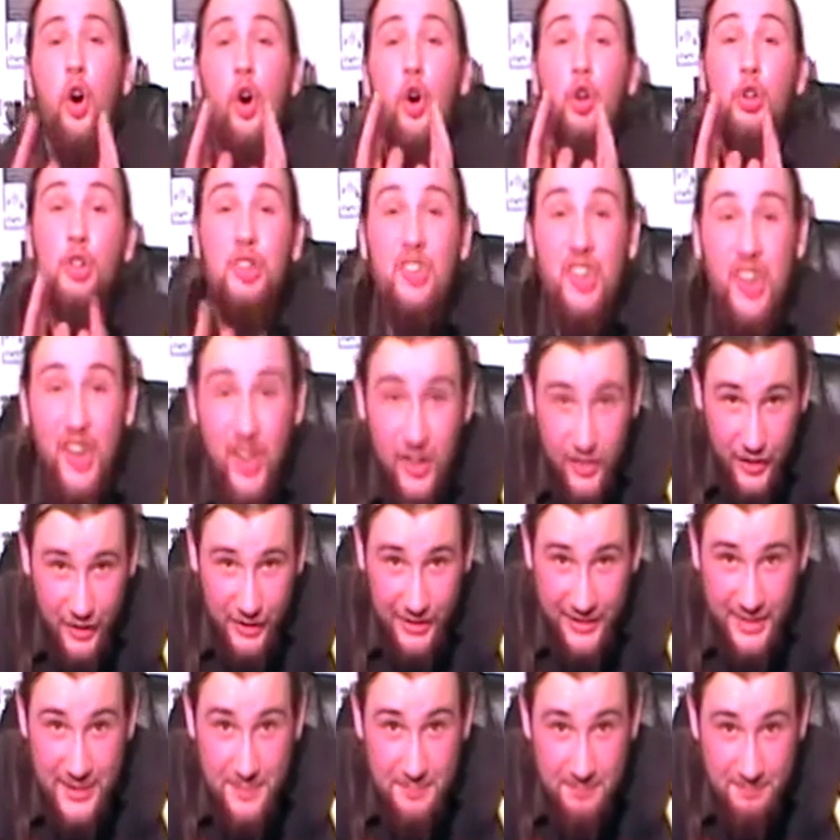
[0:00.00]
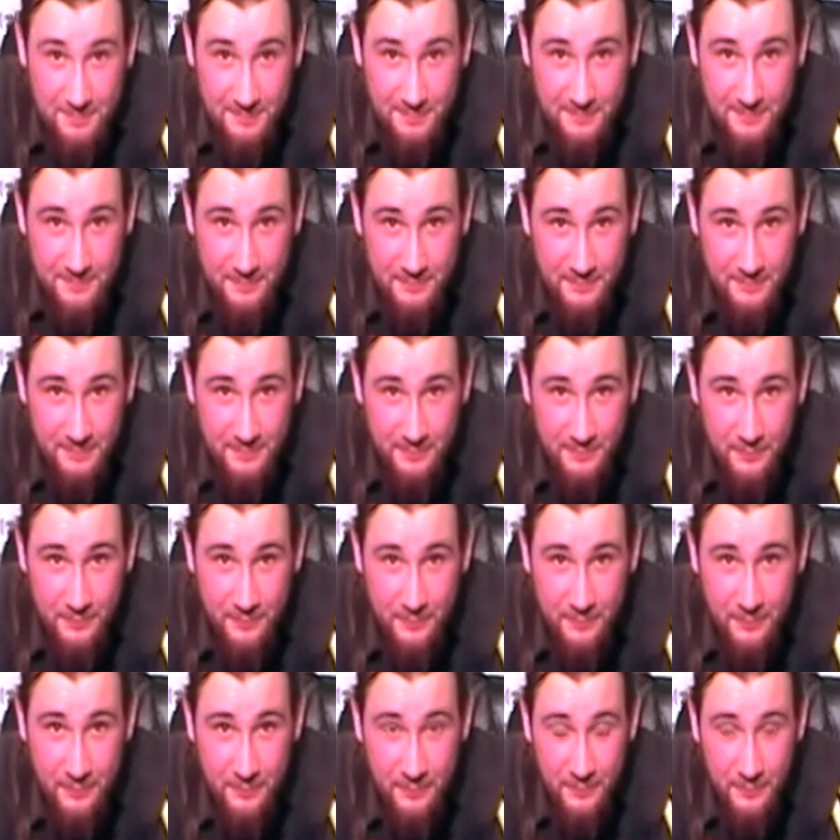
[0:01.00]
Alternately,
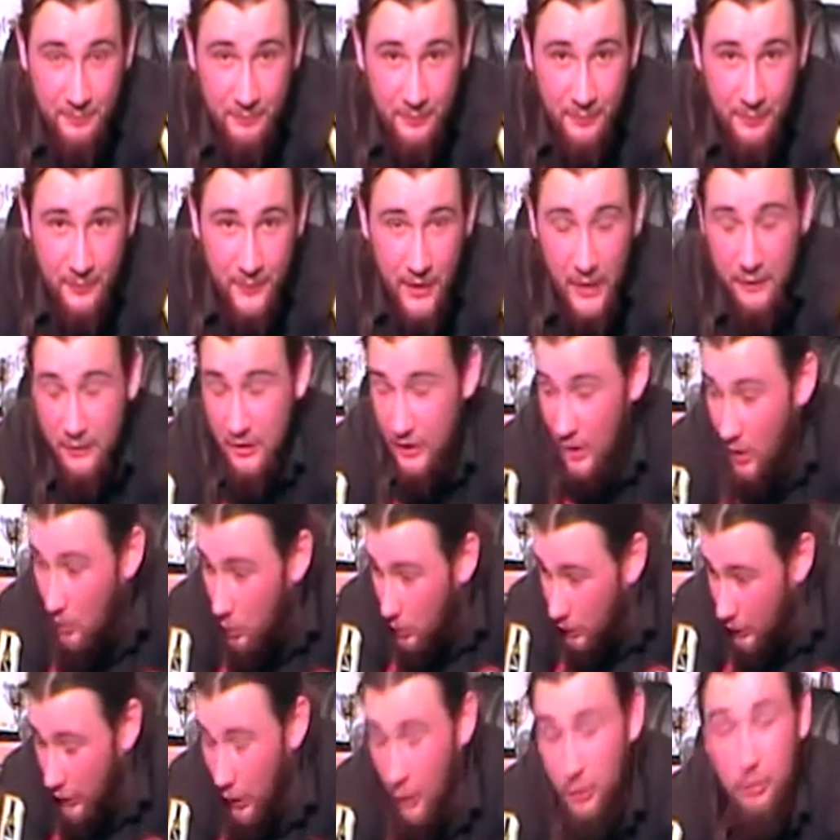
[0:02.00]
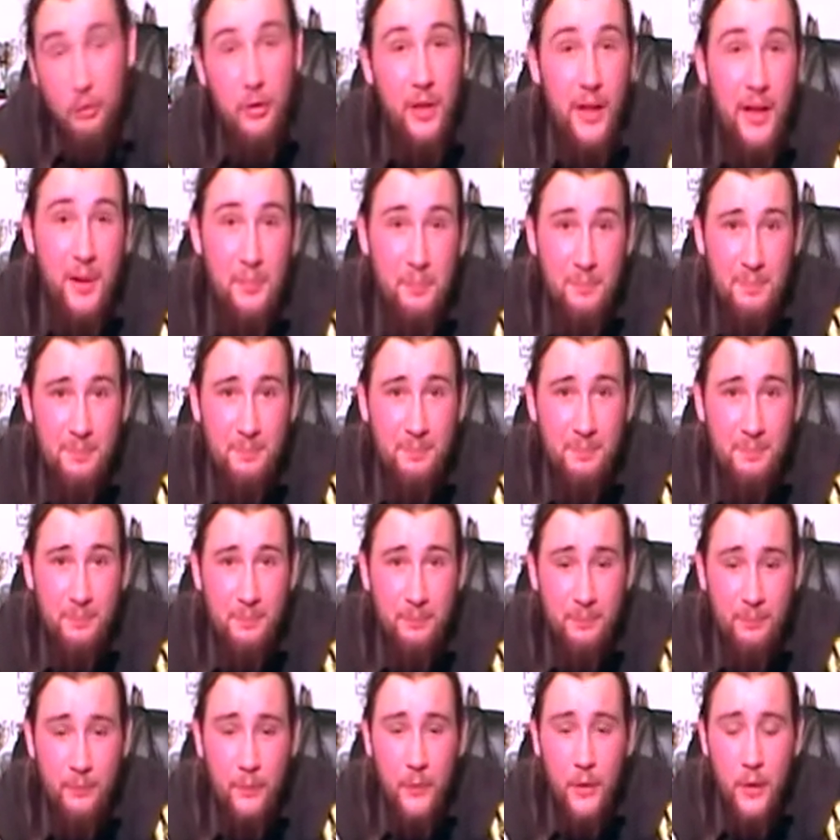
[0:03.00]
if you don't want to go through that,
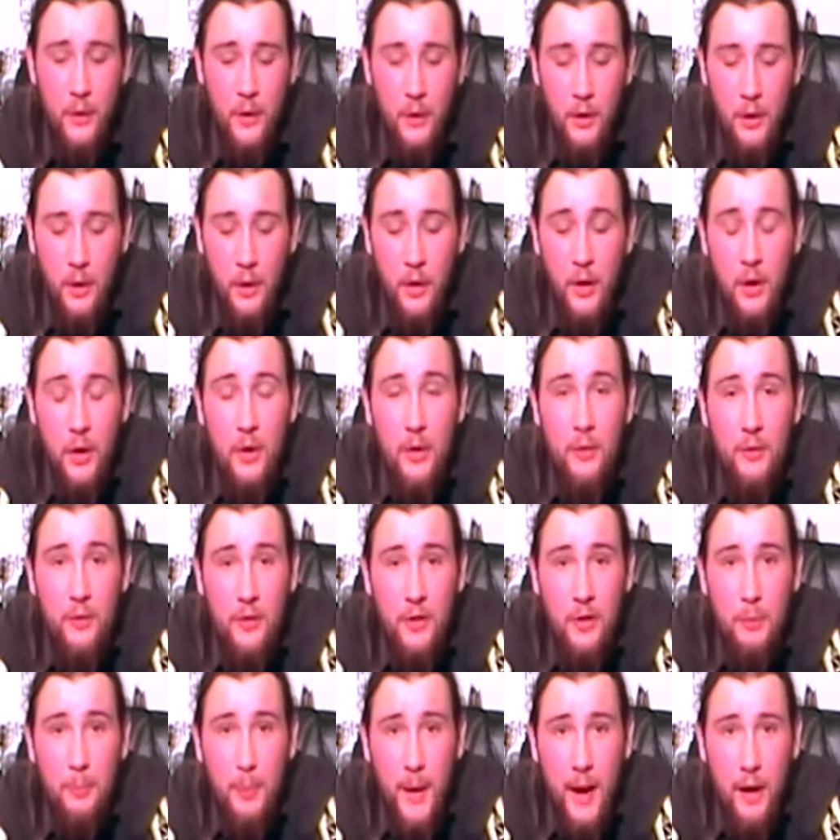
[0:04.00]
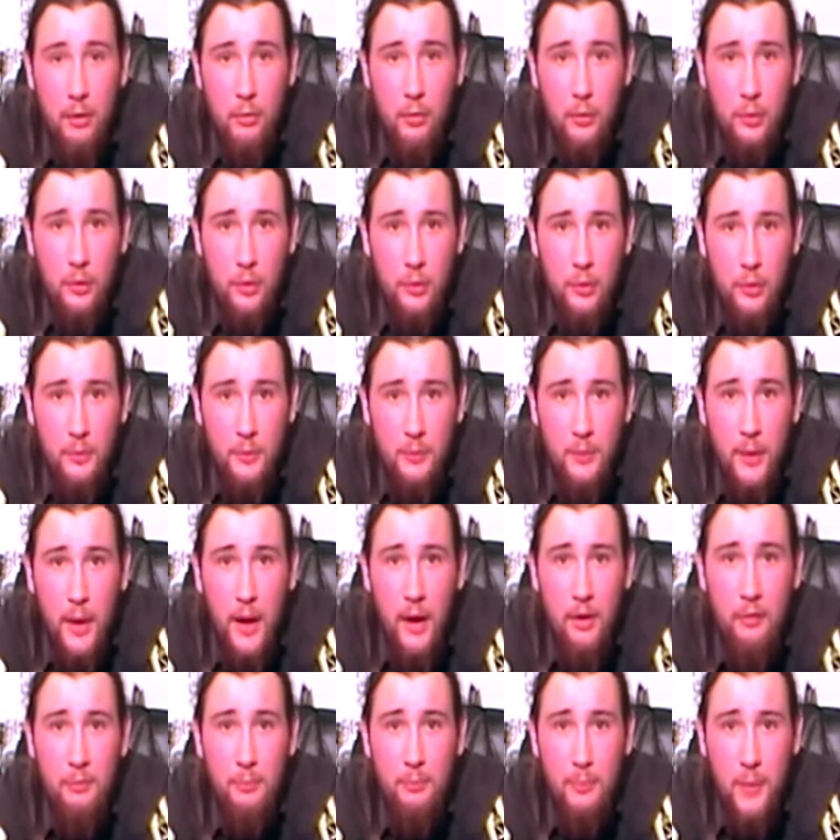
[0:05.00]
these barrels
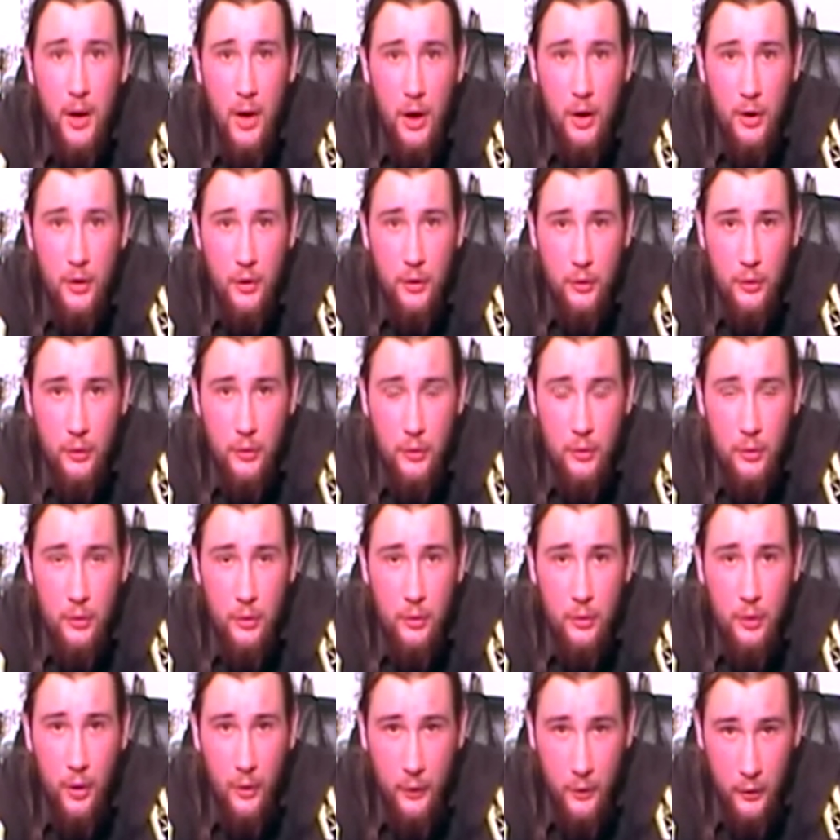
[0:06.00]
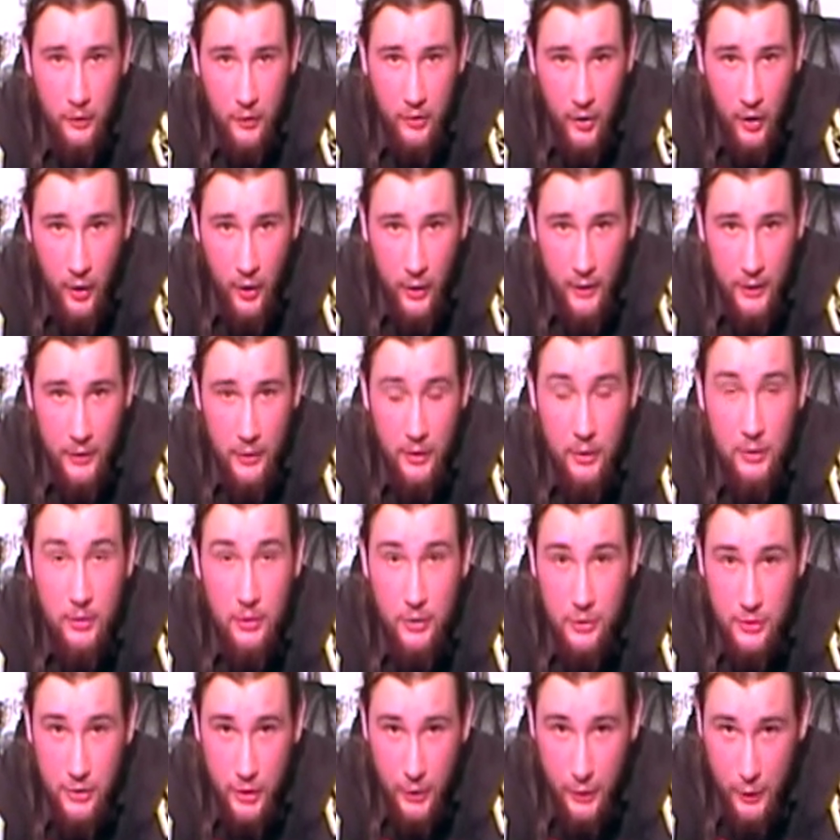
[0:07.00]
have markers on the side
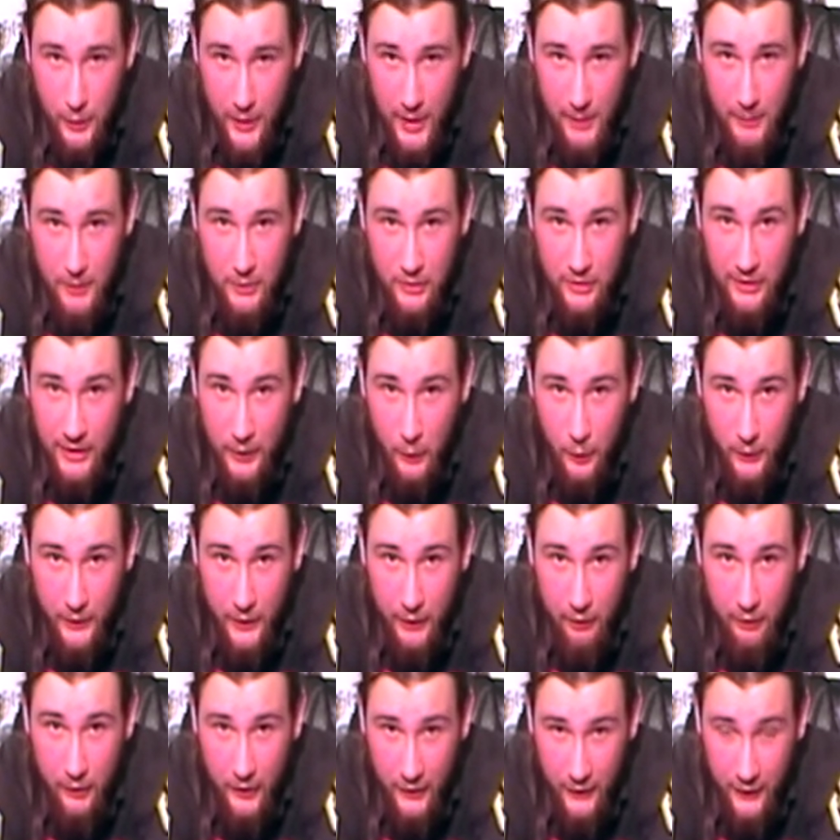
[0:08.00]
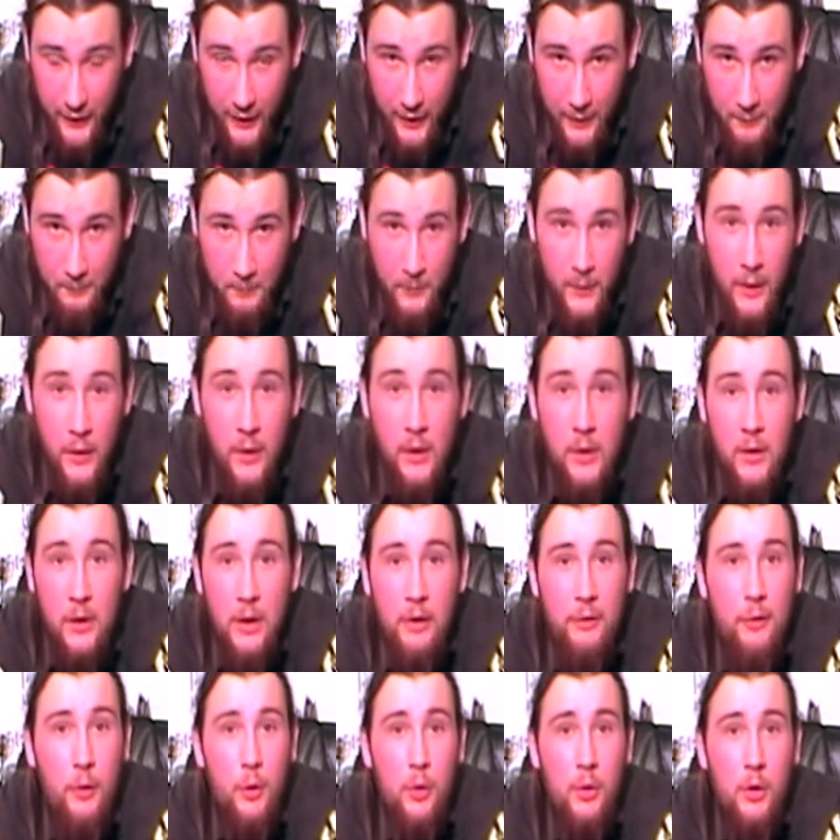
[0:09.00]
to show you how much liquid there is in there.
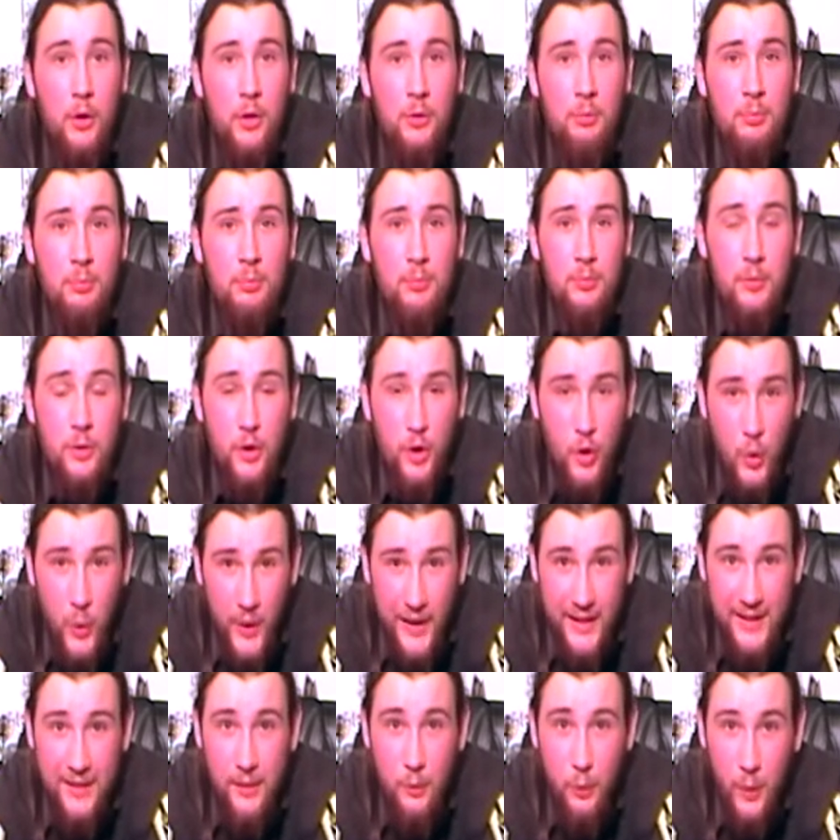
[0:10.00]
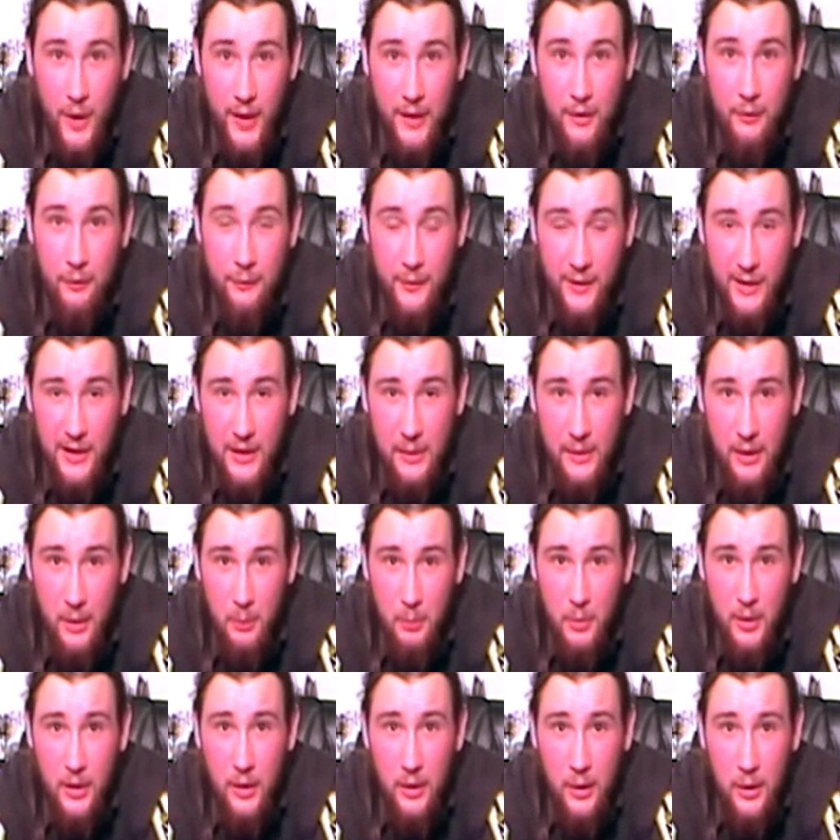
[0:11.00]
If you want a quick way of filling it
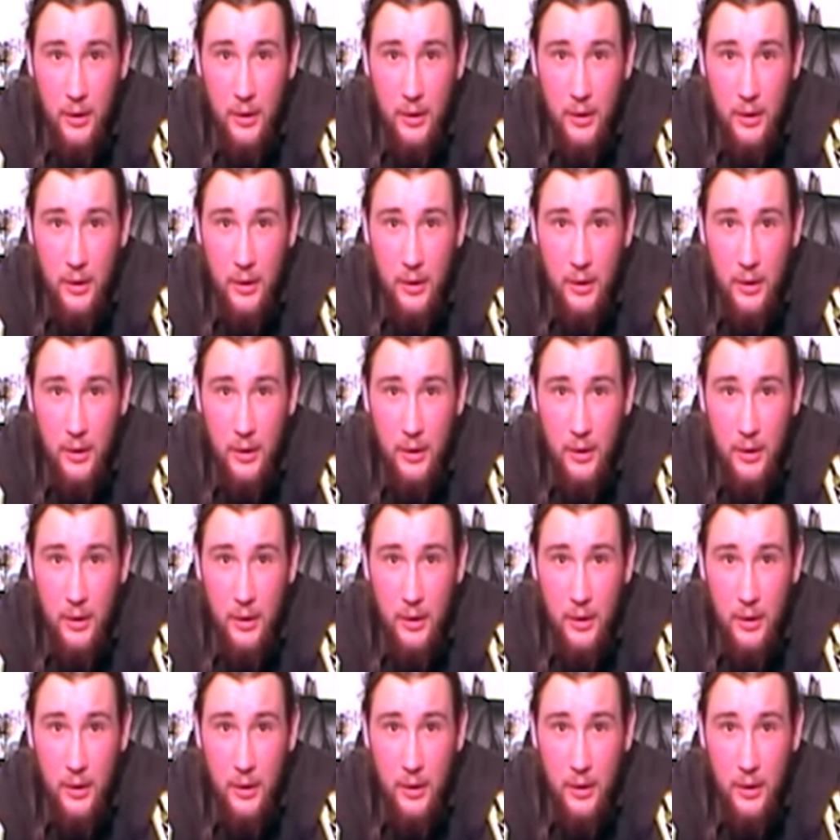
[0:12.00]
up,